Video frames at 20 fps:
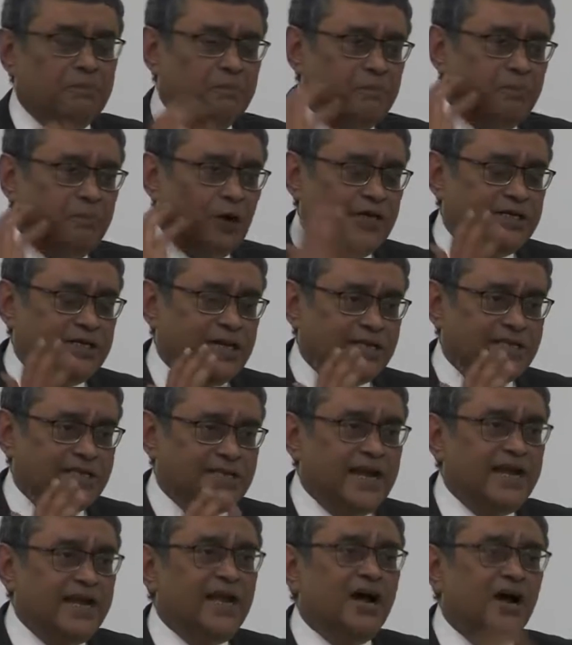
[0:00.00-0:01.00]
politics
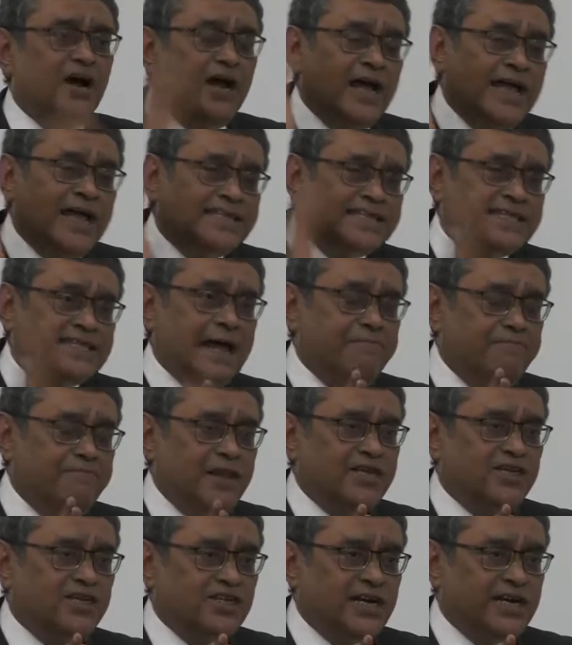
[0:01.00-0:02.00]
and
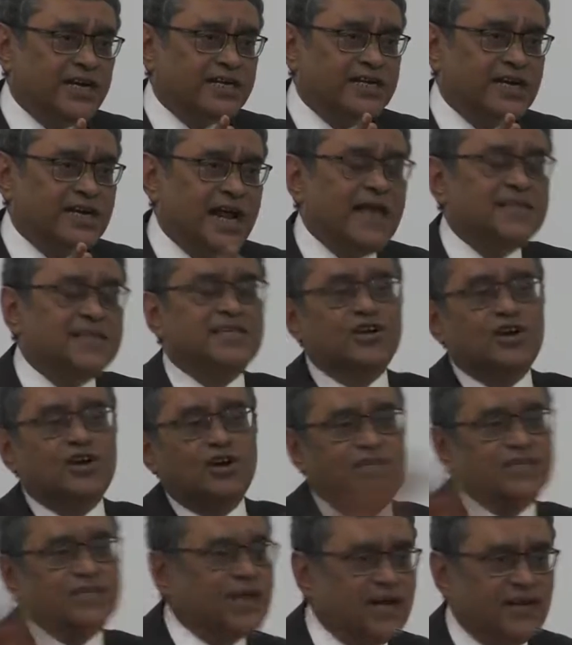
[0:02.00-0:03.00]
established it as an
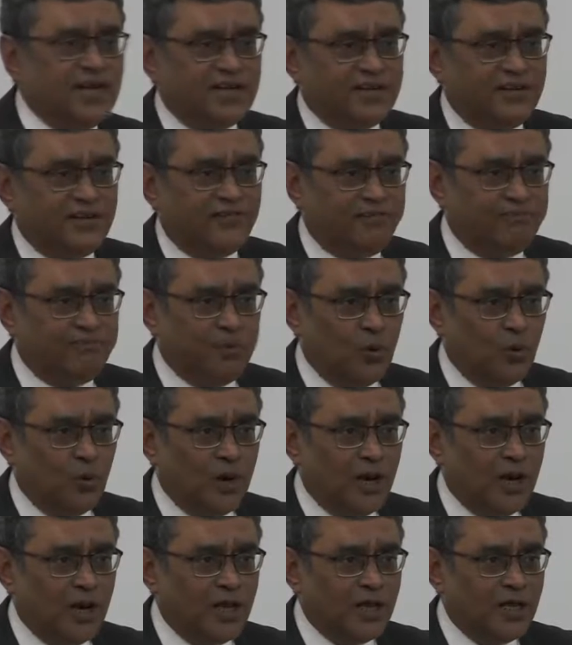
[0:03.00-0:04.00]
alternative pole.
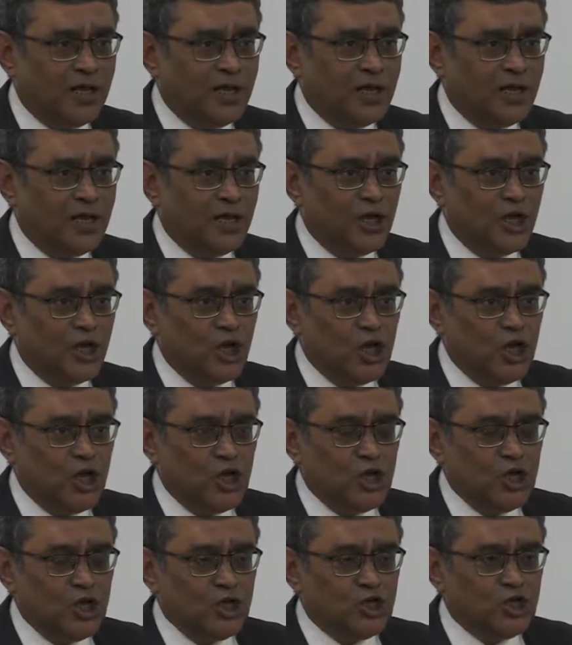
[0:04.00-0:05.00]

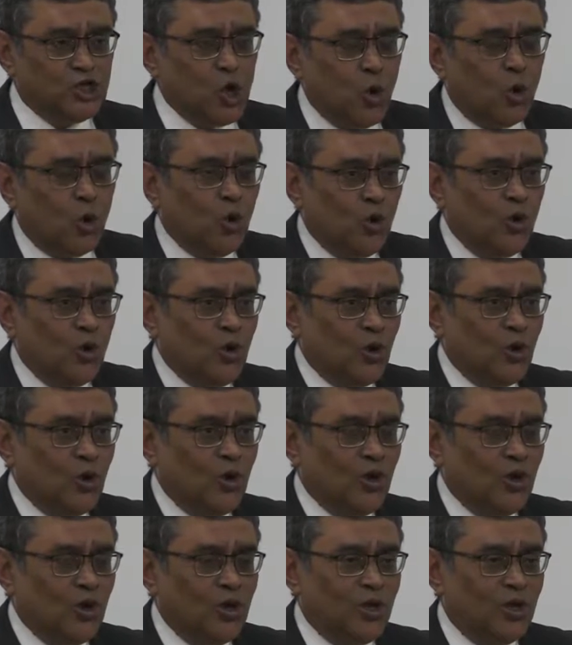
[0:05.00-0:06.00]
So,
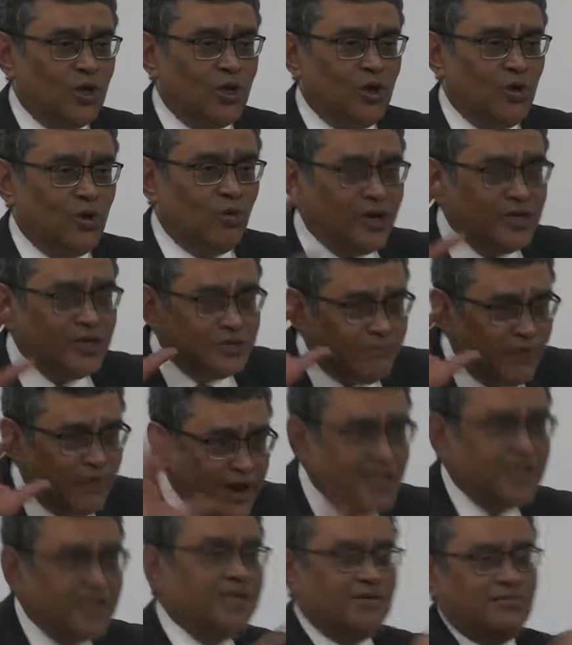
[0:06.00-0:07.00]
what is
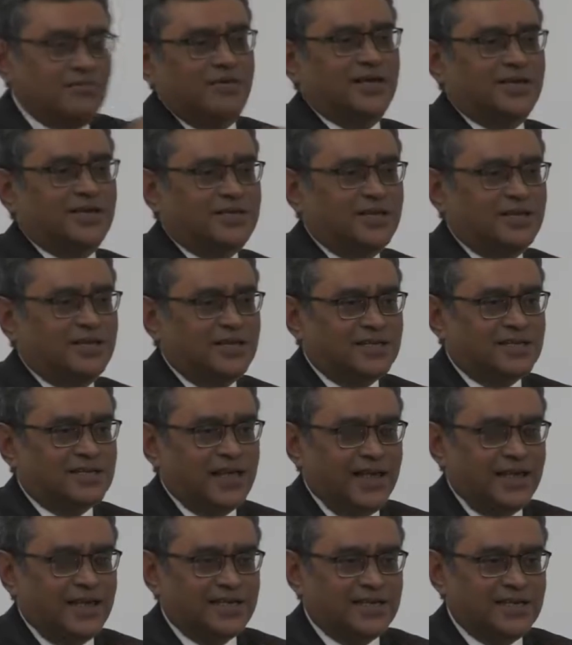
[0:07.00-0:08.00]
very curious in this
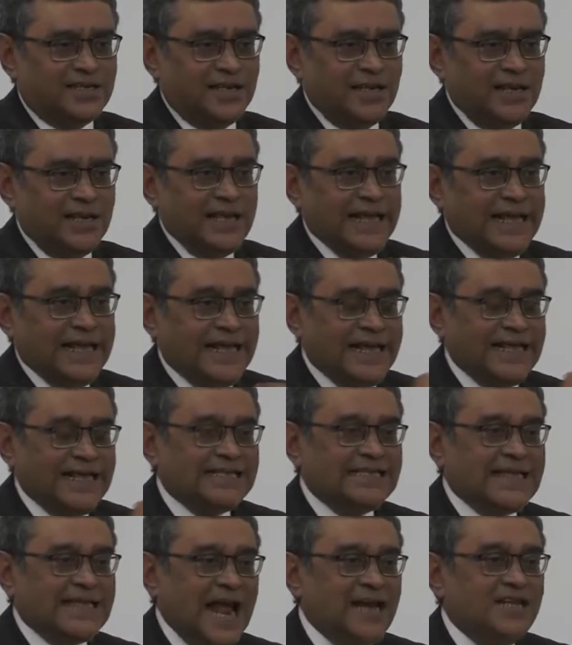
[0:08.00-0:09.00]
case
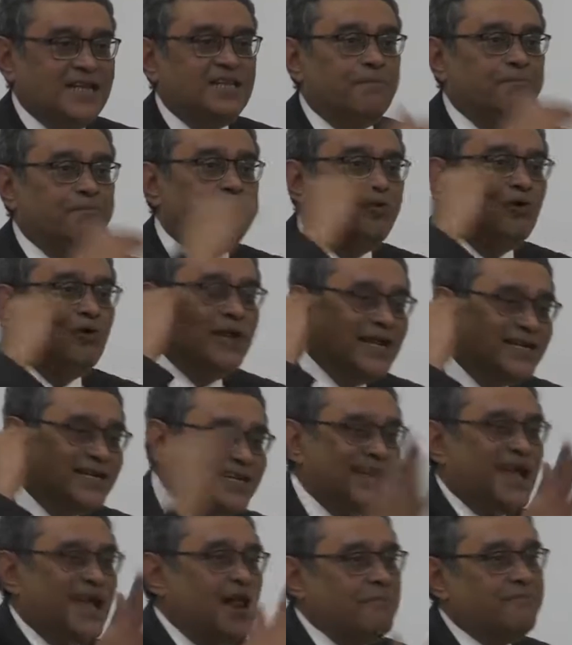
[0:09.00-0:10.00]
is that the
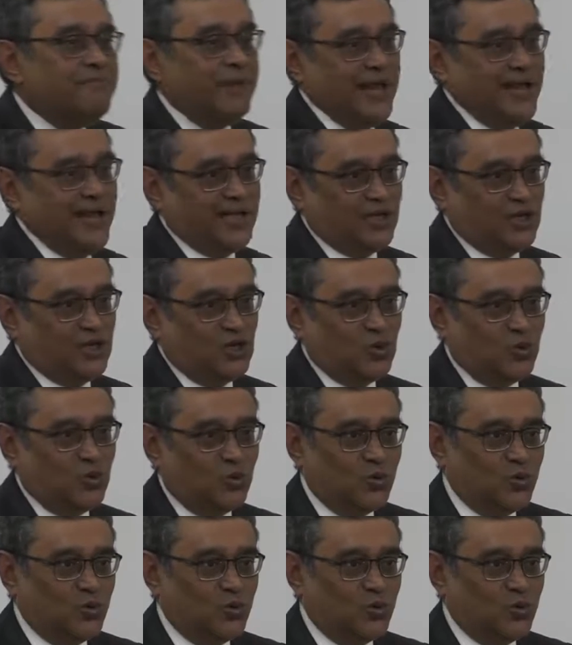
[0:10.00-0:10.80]
political breakthrough